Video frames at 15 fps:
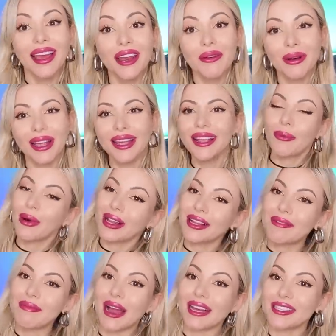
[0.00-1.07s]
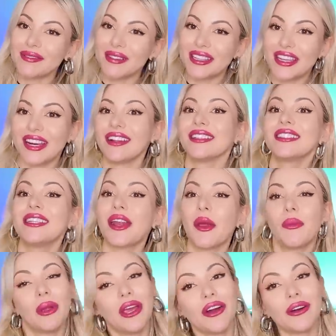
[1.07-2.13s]
Anyway, welcome back to my channel. Today
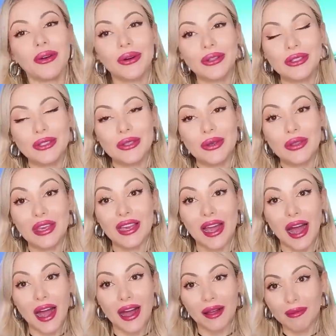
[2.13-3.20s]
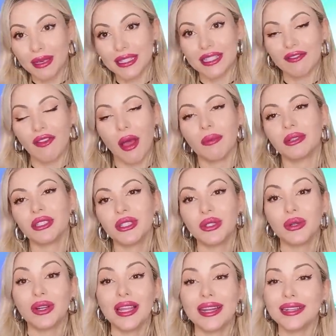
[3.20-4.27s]
we are going to do the amazing, fabulous
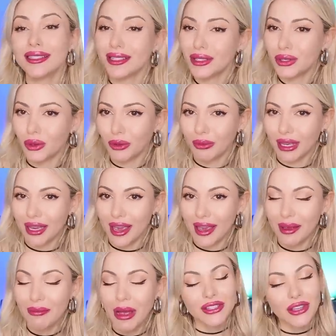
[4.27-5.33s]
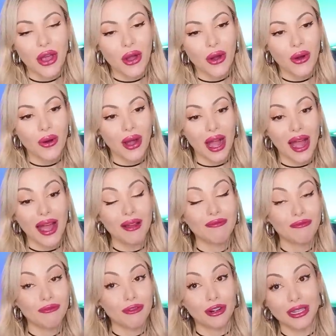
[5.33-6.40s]
story that is the Soulmate Game. So
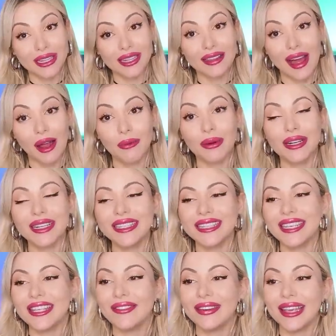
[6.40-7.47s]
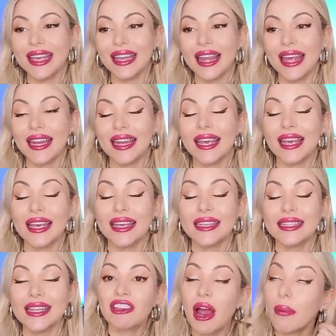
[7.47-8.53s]
I'm really glad we're continuing. It is
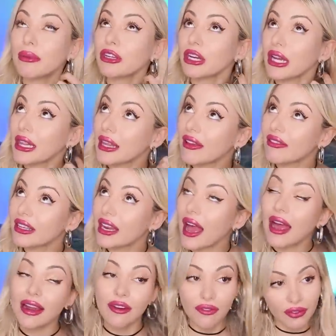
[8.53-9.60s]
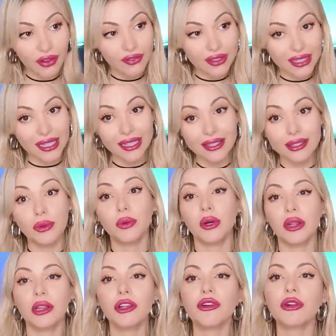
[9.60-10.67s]
chapter eleven out of fifteen, so
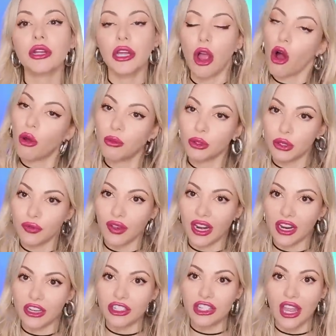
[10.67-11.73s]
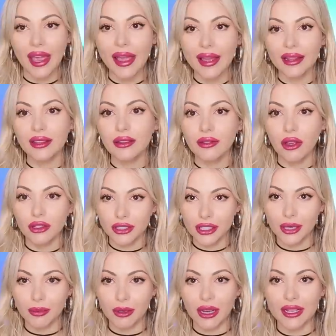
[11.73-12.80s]
we're literally almost finished. And not to
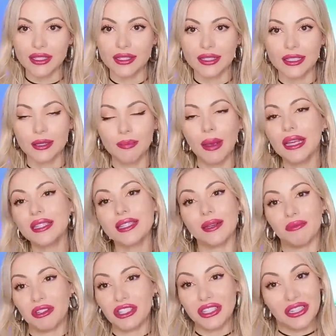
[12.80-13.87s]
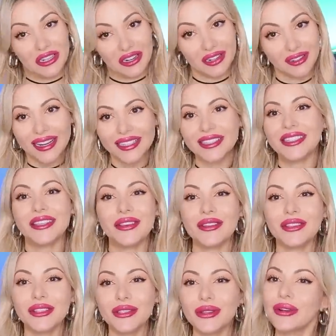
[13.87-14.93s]
keep you guys in suspense, I'm just gonna continue
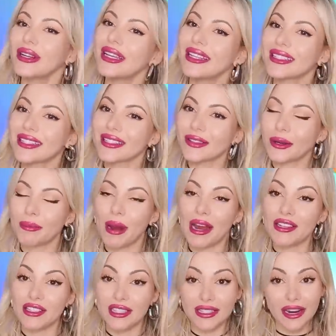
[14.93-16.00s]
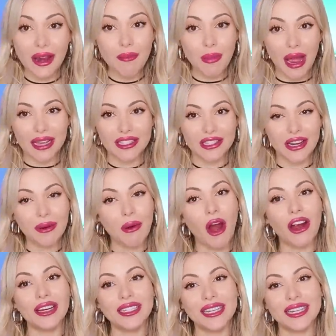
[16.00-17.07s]
the story. This is Laura Bryant's Instagram, my Instagram,
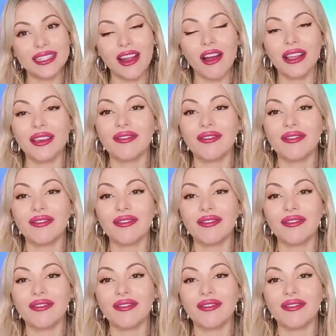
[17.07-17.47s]
our TikTok.